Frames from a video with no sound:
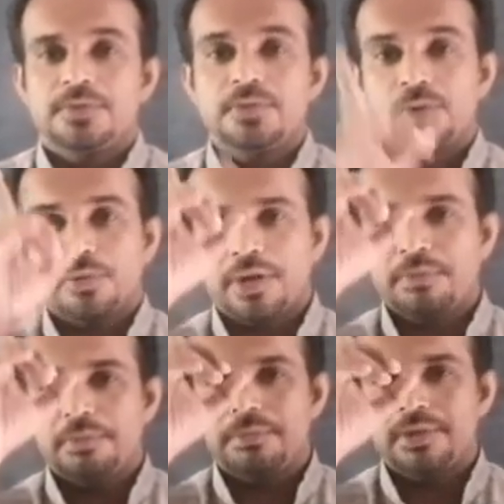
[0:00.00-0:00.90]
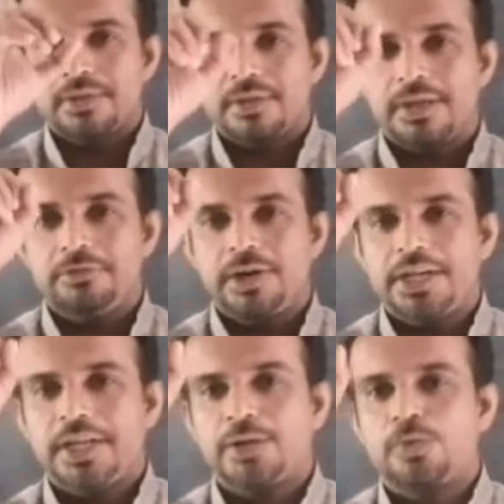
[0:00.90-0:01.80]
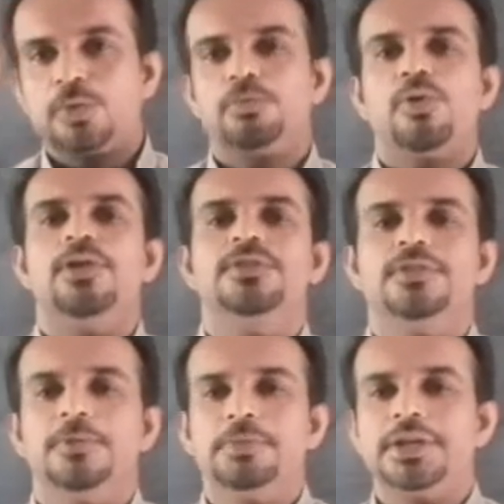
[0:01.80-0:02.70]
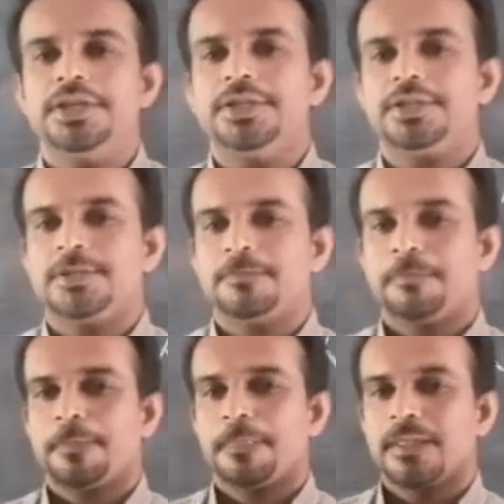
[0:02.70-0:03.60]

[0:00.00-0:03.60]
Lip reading: So remember the divide and rule policy the British